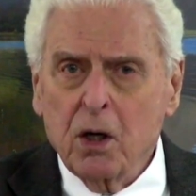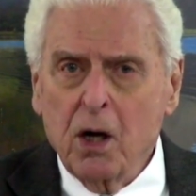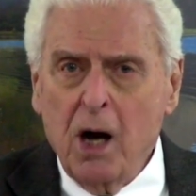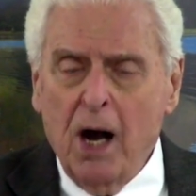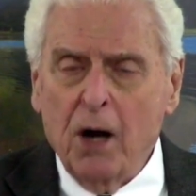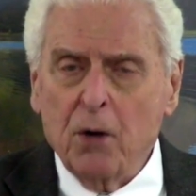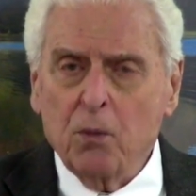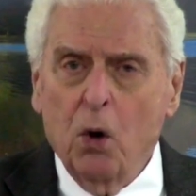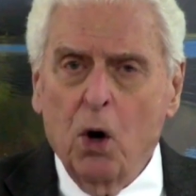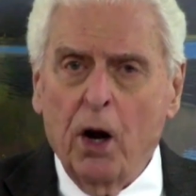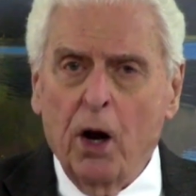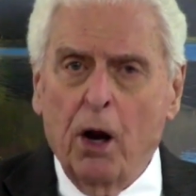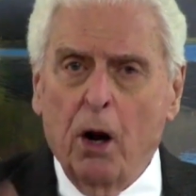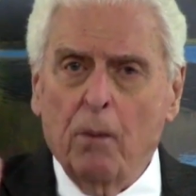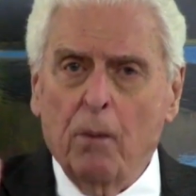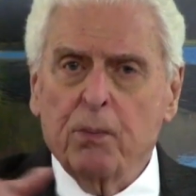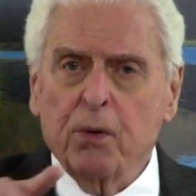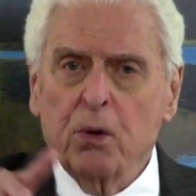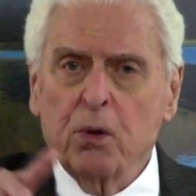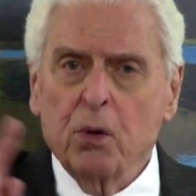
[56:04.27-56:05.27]
God will
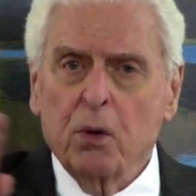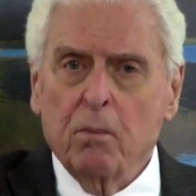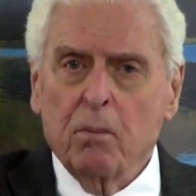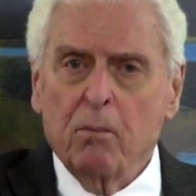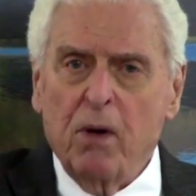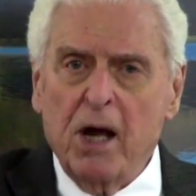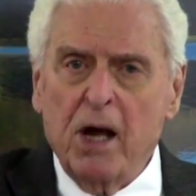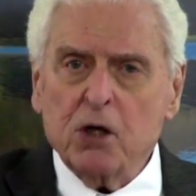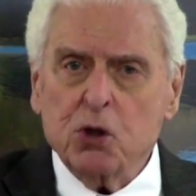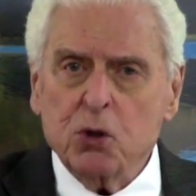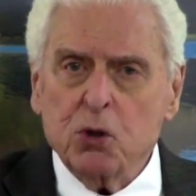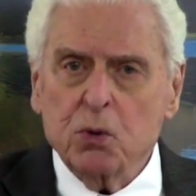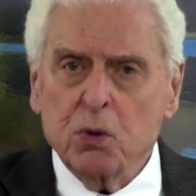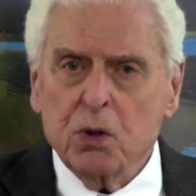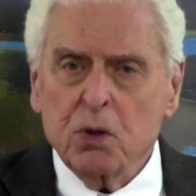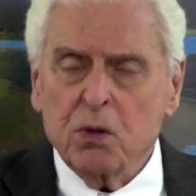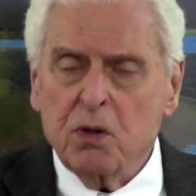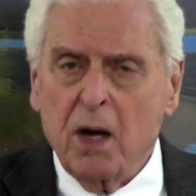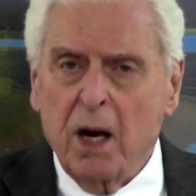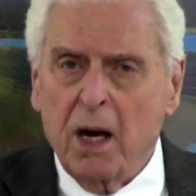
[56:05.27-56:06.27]
help you and bless you
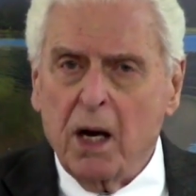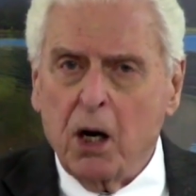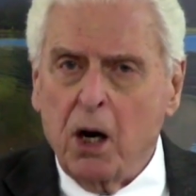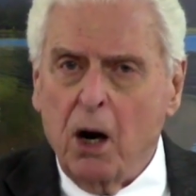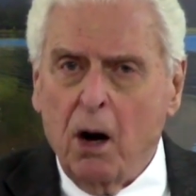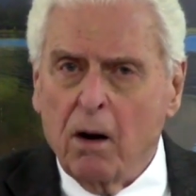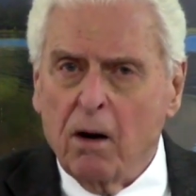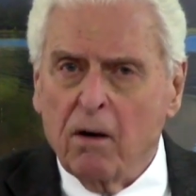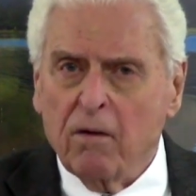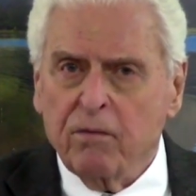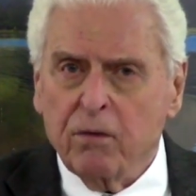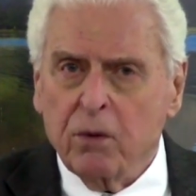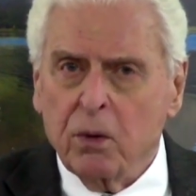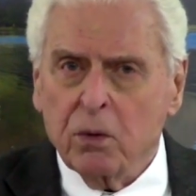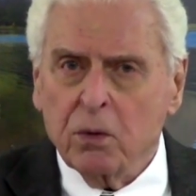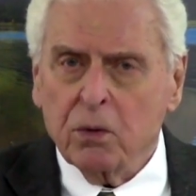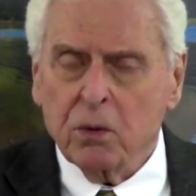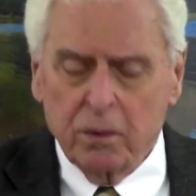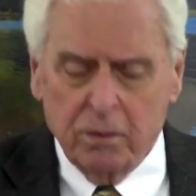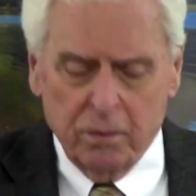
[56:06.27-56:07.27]
and take care of
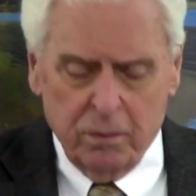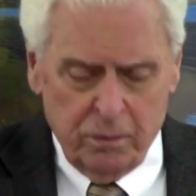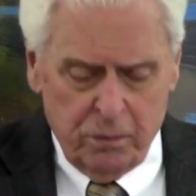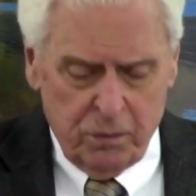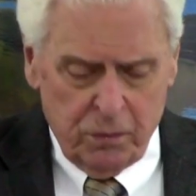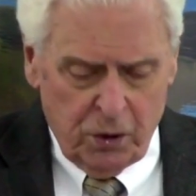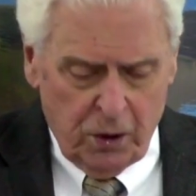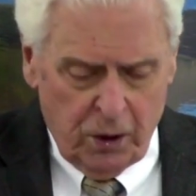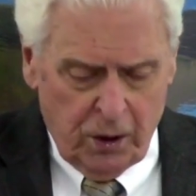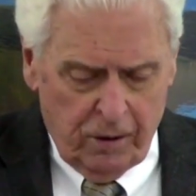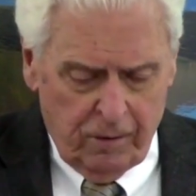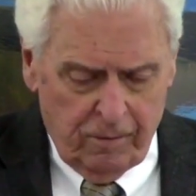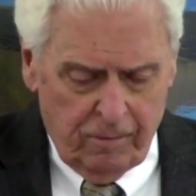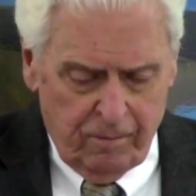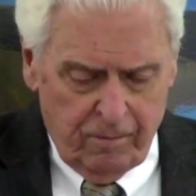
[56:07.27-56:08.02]
you. See?